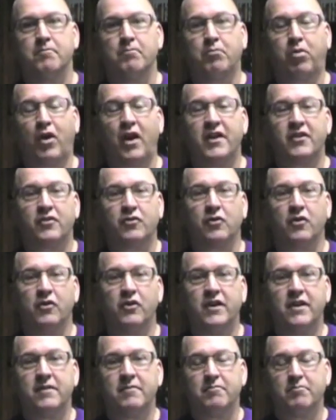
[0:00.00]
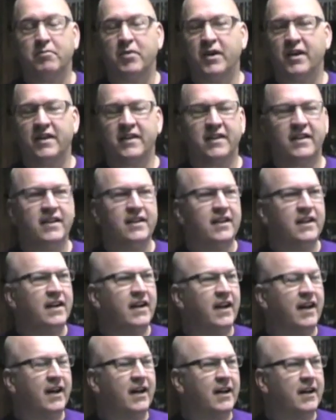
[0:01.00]
play through it, but
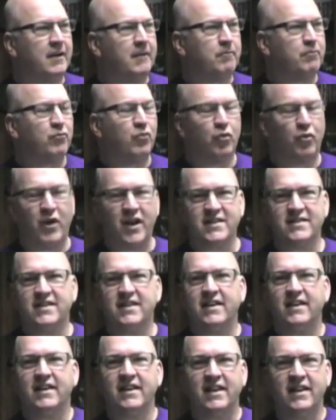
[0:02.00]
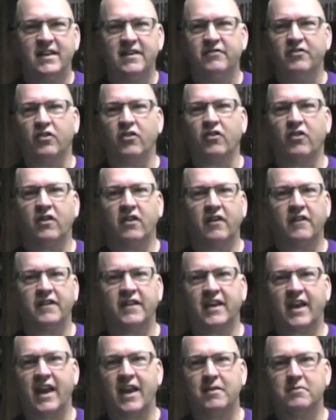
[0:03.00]
um, Resident Evil on the
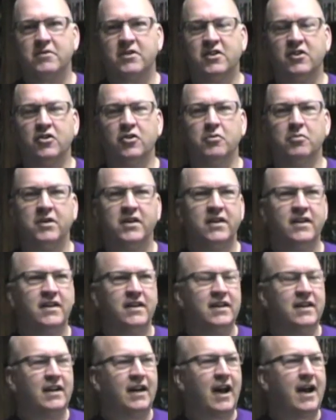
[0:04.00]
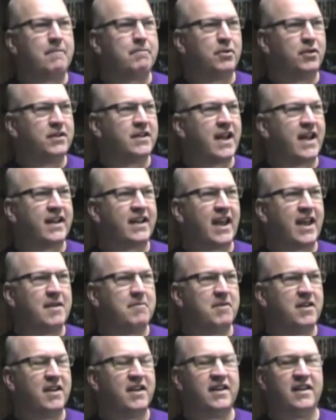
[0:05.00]
GameCube, I put that
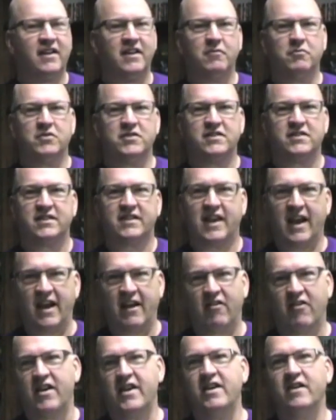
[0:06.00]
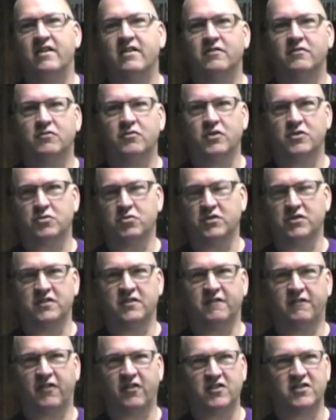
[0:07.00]
game in and it was scary, which was
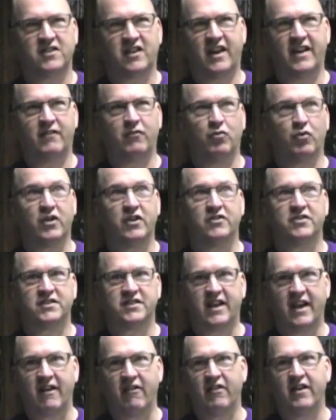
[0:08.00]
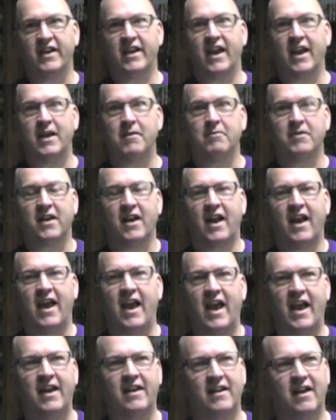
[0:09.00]
the first like real scary game that I
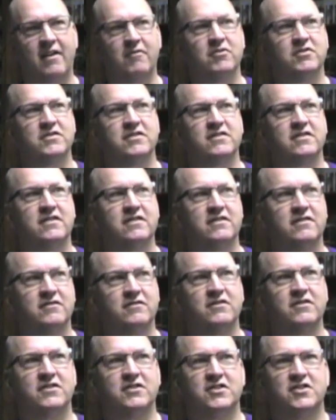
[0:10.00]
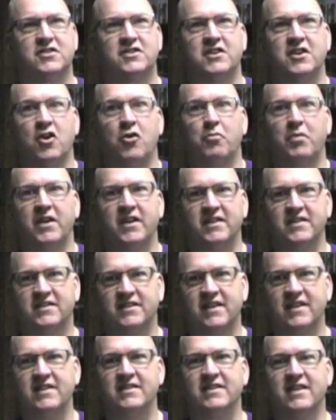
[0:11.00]
had, and I was just the opening
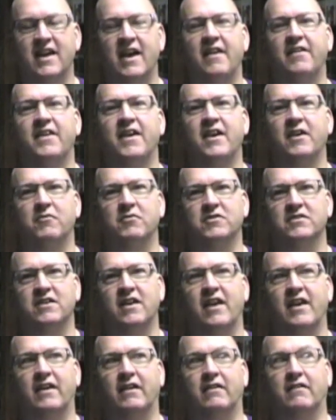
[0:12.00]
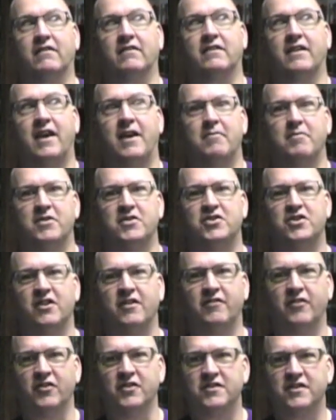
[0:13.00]
scenes of that thing was like gave me
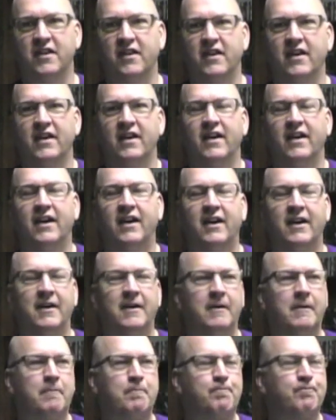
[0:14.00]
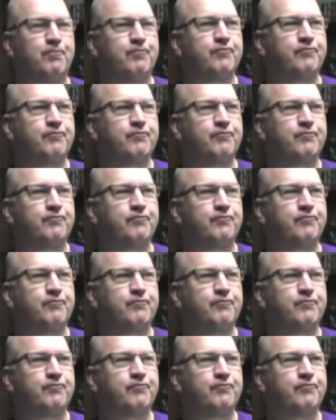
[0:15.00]
shivers. Um,